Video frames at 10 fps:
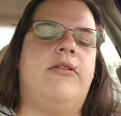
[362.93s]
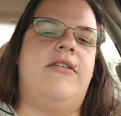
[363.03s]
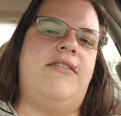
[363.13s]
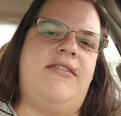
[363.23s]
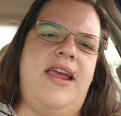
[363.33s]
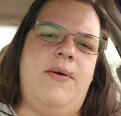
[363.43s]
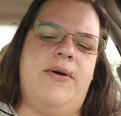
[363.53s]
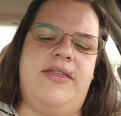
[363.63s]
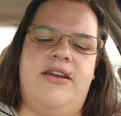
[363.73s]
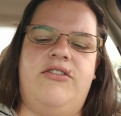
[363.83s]
to see
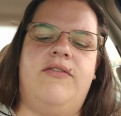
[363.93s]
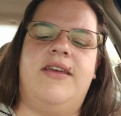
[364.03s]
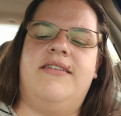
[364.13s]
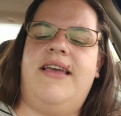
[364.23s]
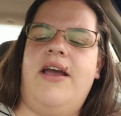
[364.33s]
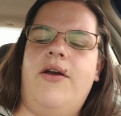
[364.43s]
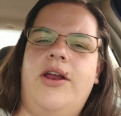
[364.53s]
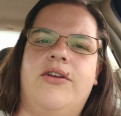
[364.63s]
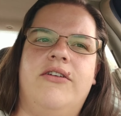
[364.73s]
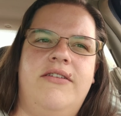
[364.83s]
with each of these
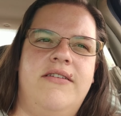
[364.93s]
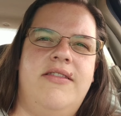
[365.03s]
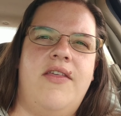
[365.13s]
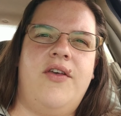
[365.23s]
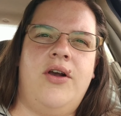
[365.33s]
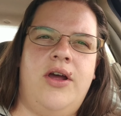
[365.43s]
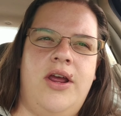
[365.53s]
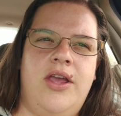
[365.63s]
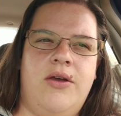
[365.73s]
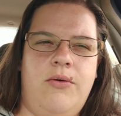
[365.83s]
characters is that they're going
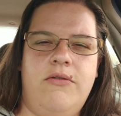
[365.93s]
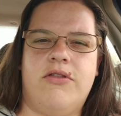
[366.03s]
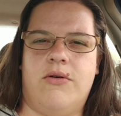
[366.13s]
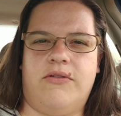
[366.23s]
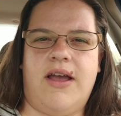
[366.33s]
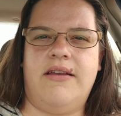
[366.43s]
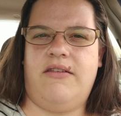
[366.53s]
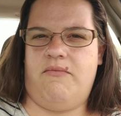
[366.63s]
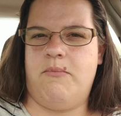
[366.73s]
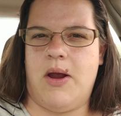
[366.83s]
to use those
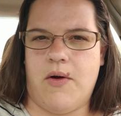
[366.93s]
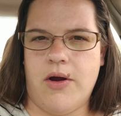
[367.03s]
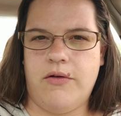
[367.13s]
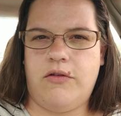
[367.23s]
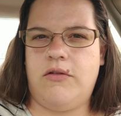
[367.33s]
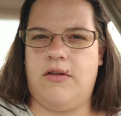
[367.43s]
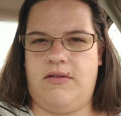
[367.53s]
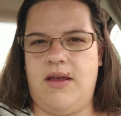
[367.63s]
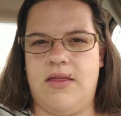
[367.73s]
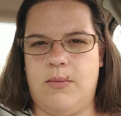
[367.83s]
kinds of mirrors to
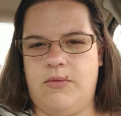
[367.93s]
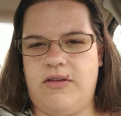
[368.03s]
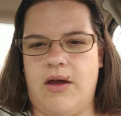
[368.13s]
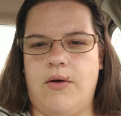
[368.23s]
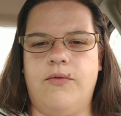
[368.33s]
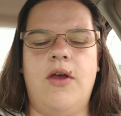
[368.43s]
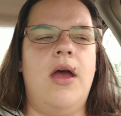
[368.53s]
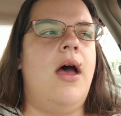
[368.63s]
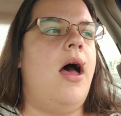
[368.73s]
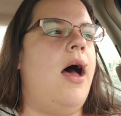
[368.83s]
see themselves
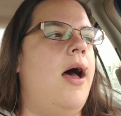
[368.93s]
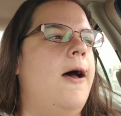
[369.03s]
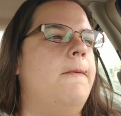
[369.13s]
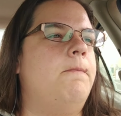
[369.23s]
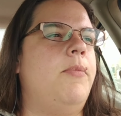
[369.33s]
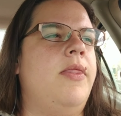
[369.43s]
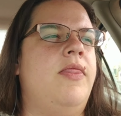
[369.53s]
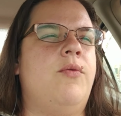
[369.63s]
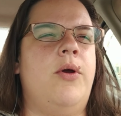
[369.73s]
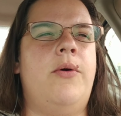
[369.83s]

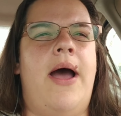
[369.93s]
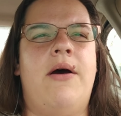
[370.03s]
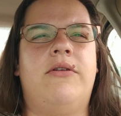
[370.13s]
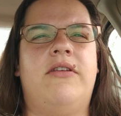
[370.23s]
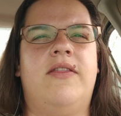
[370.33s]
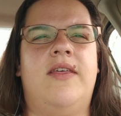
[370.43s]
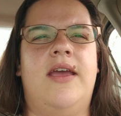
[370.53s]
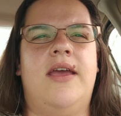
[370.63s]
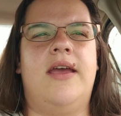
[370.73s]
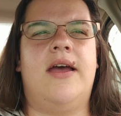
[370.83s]
throughout
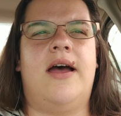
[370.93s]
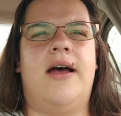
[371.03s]
the